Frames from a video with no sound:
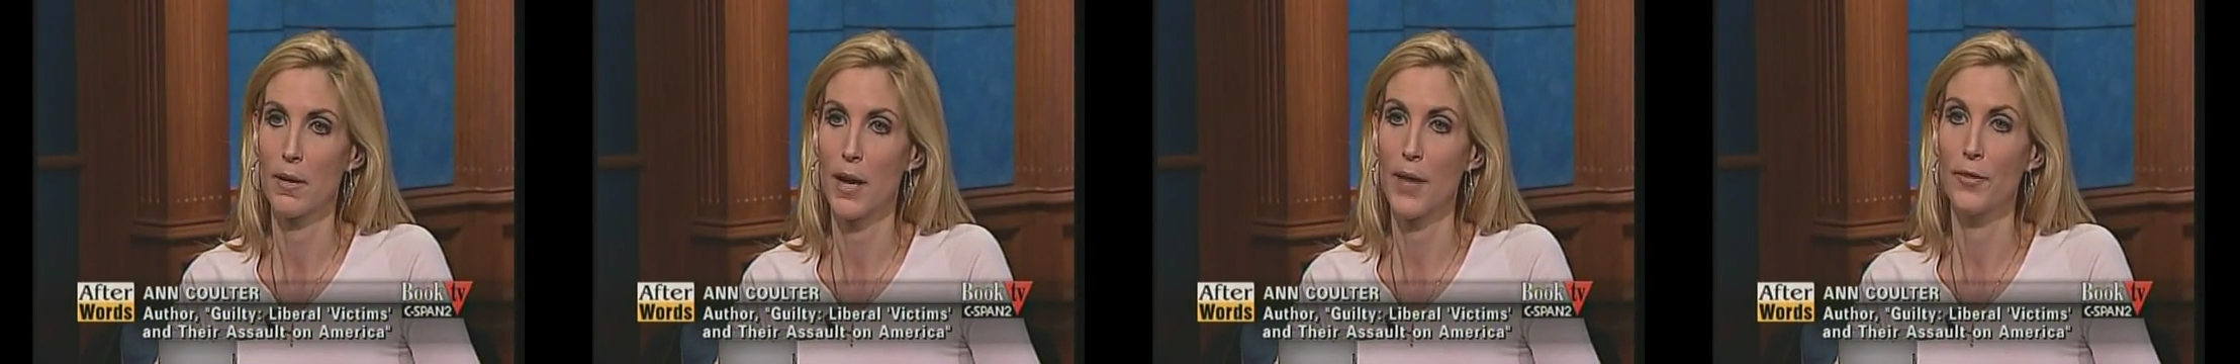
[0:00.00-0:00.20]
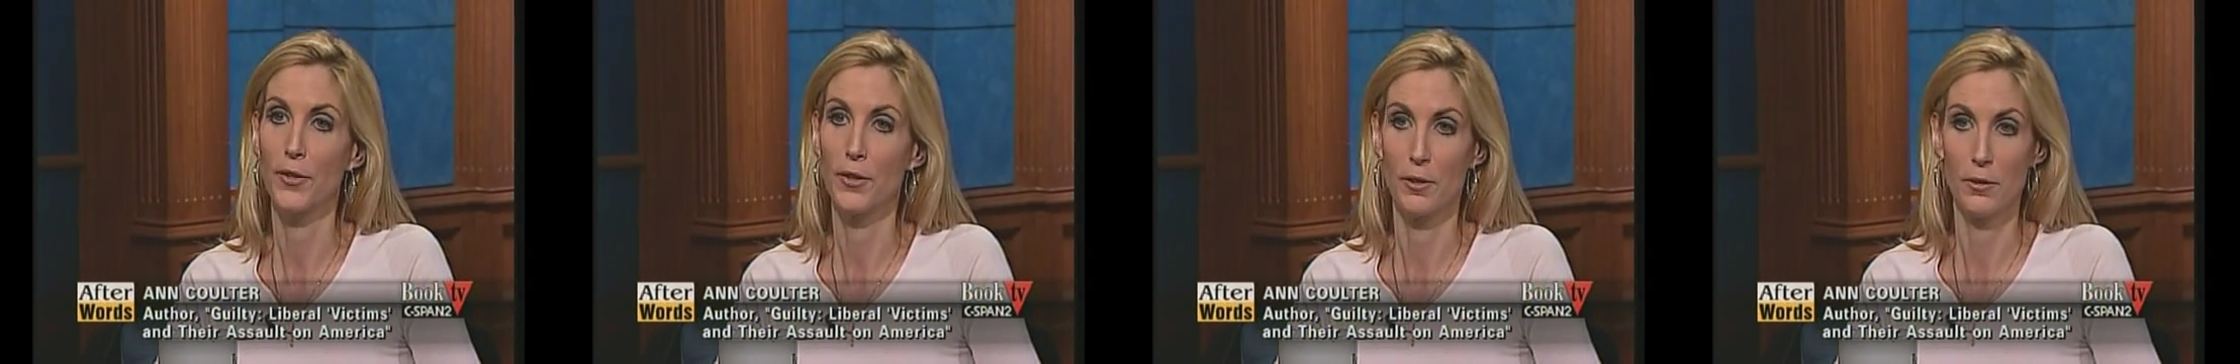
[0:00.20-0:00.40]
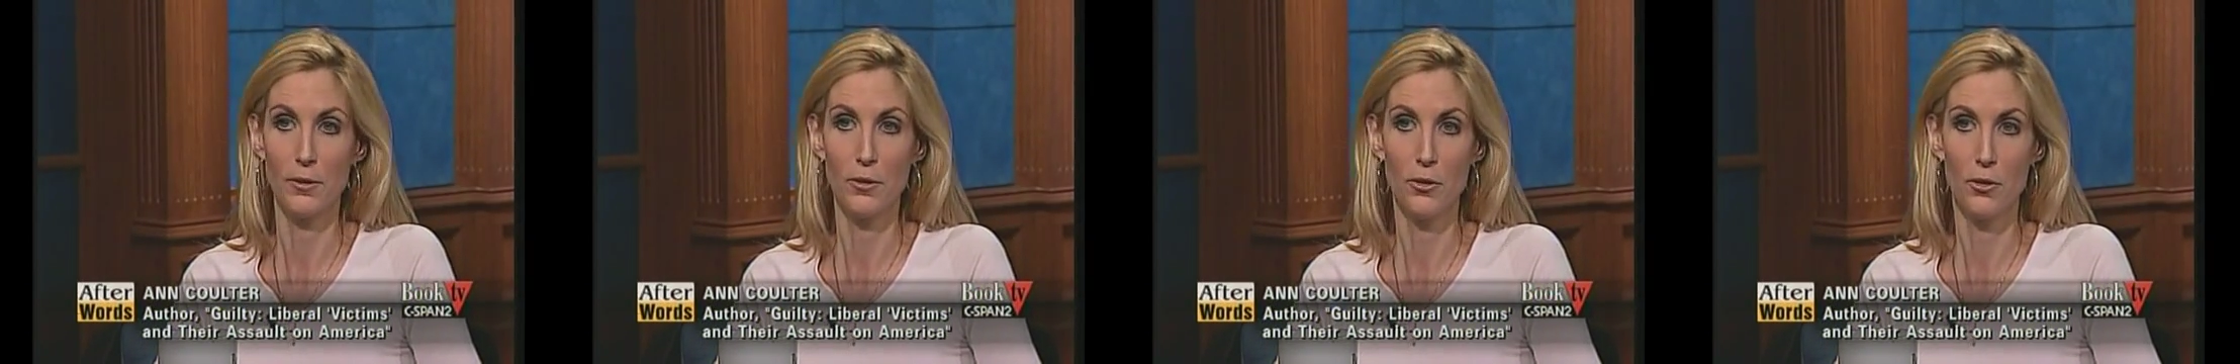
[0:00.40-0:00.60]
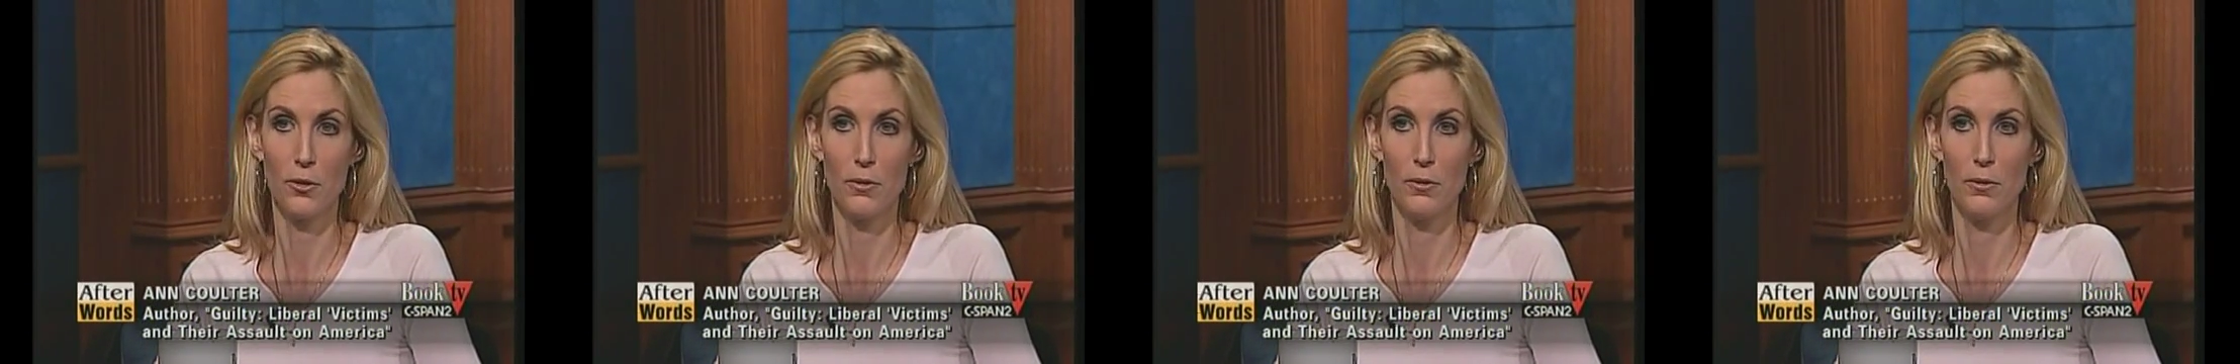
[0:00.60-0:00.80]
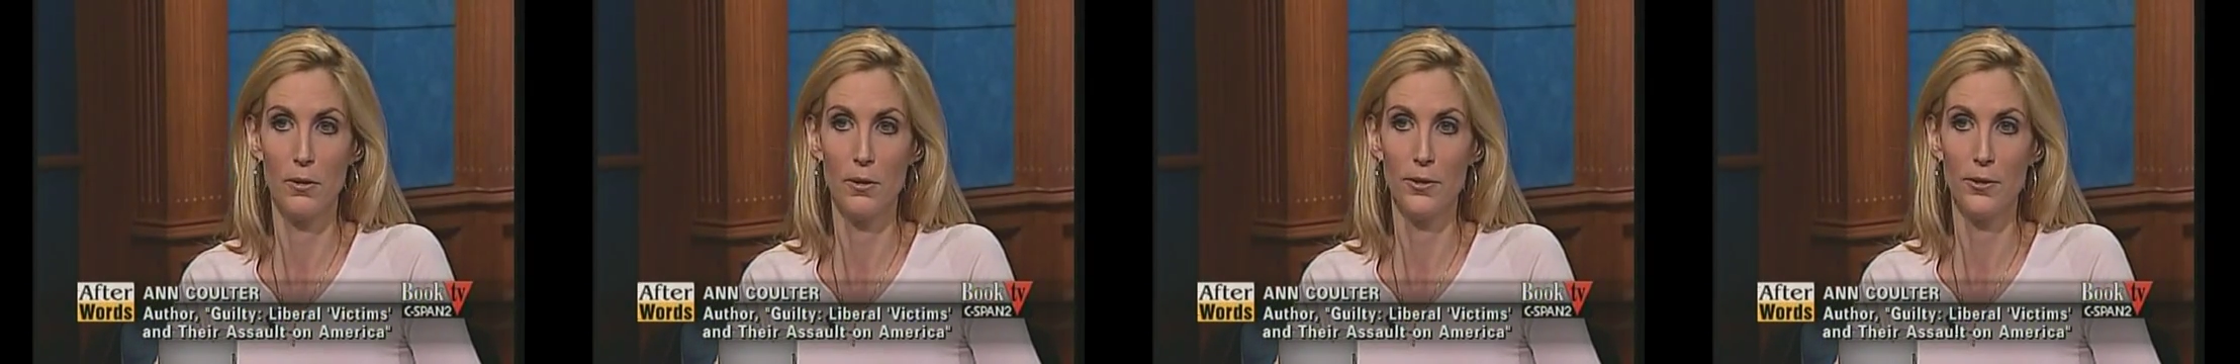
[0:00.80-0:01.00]
at the good
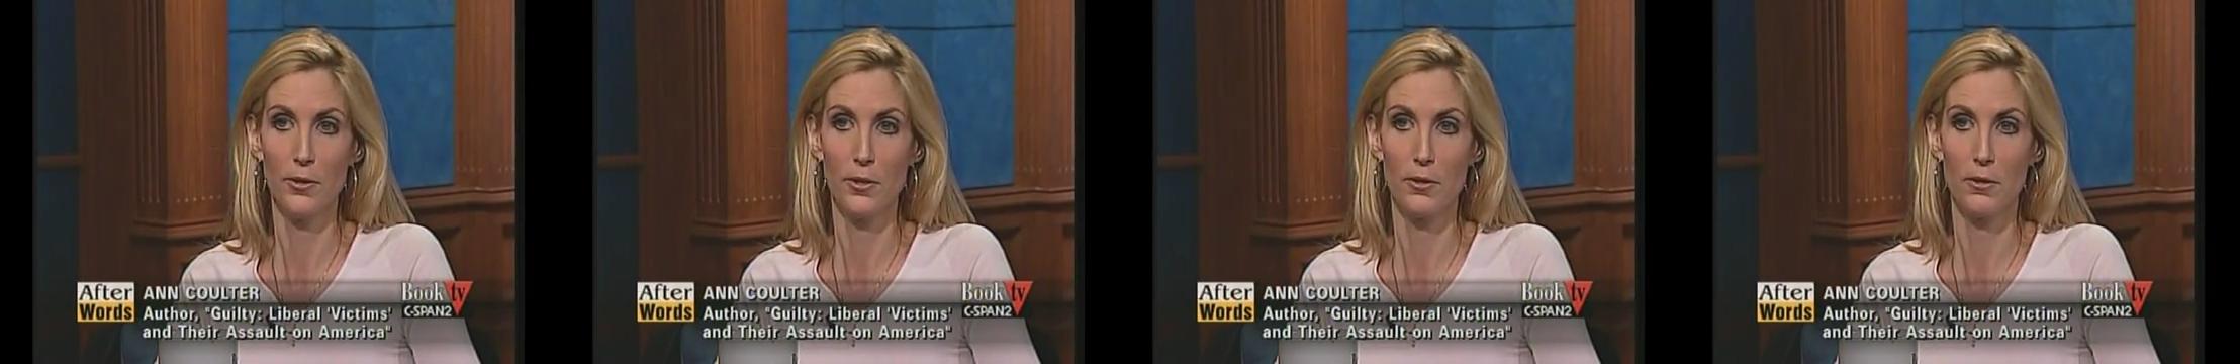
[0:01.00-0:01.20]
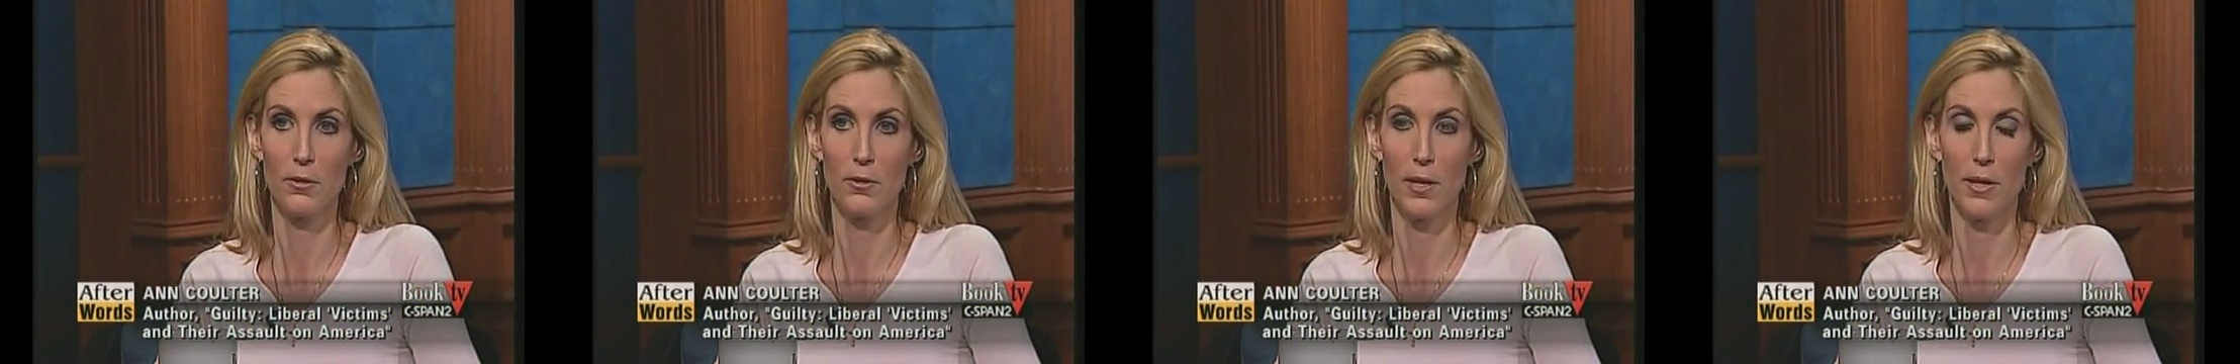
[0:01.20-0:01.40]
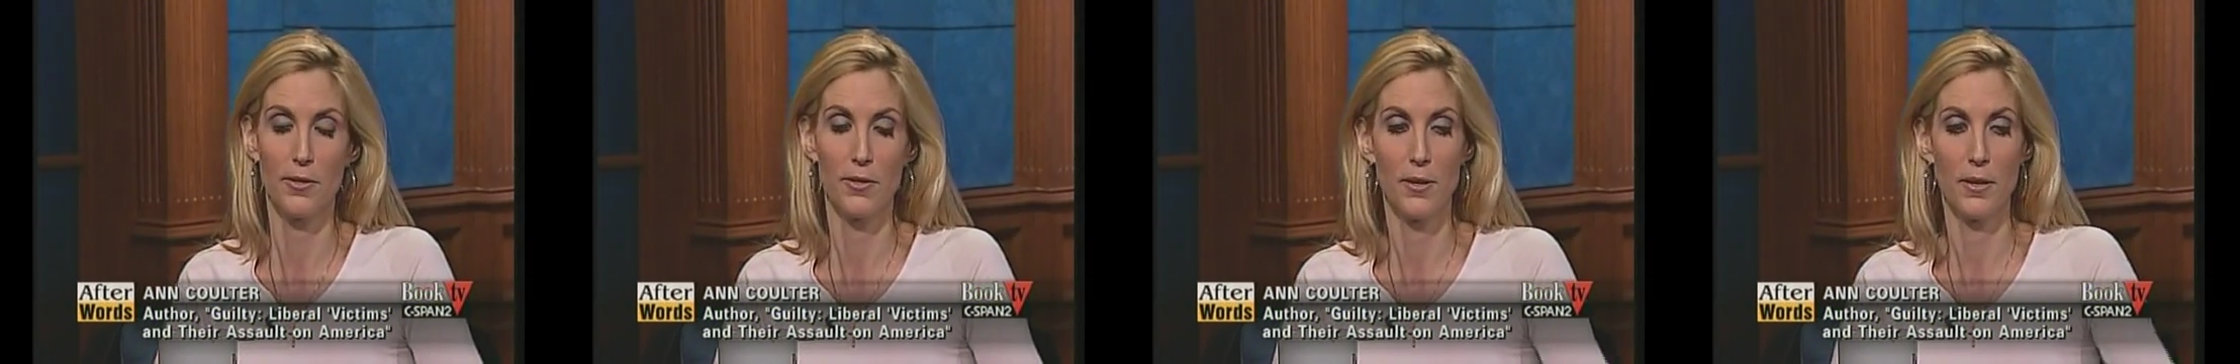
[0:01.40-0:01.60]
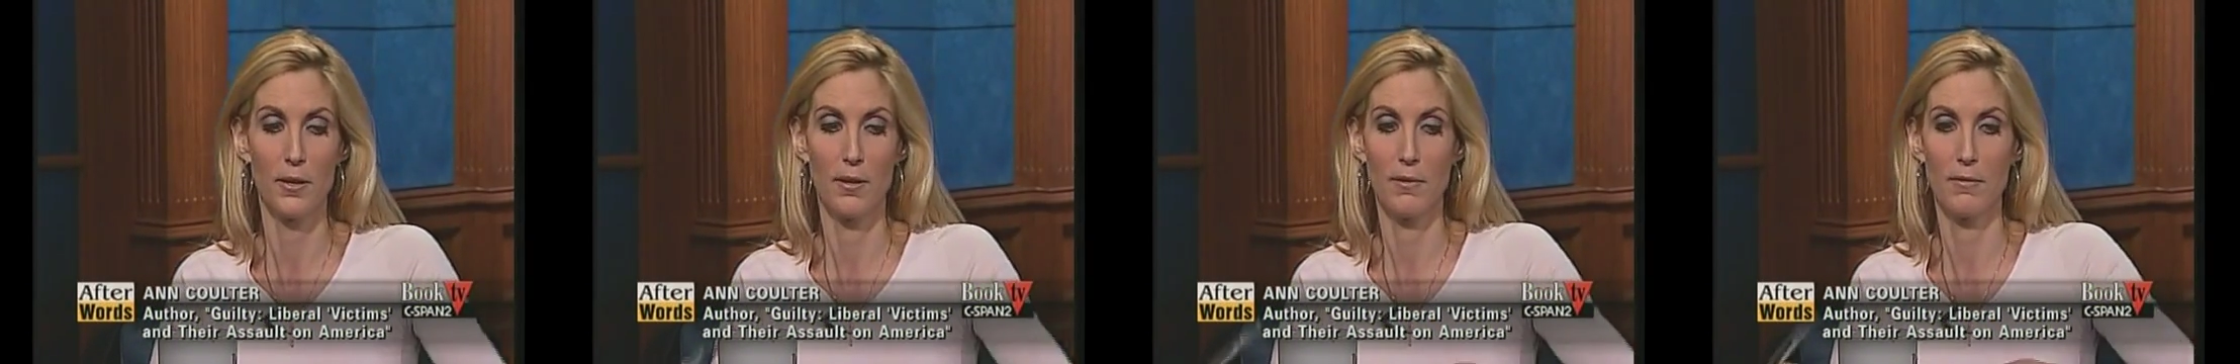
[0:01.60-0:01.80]
schools, at